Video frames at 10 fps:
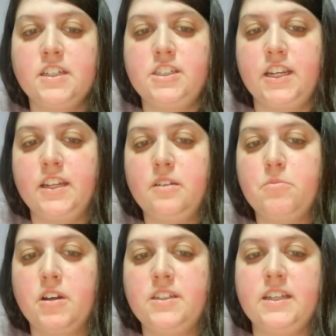Jaden
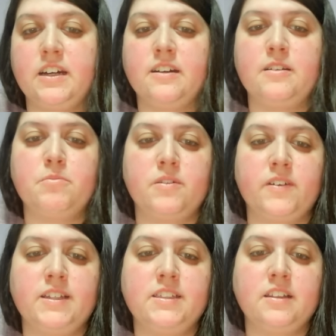Martell
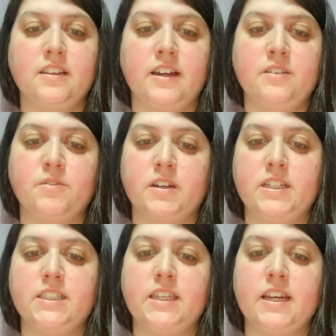improvised a line where
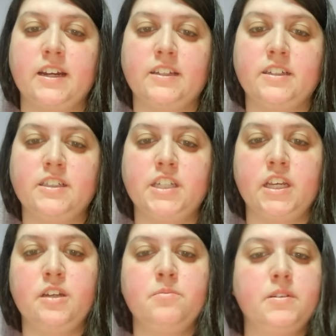his character
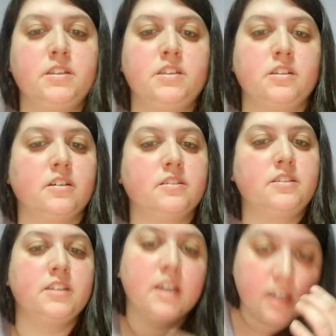Jacob insults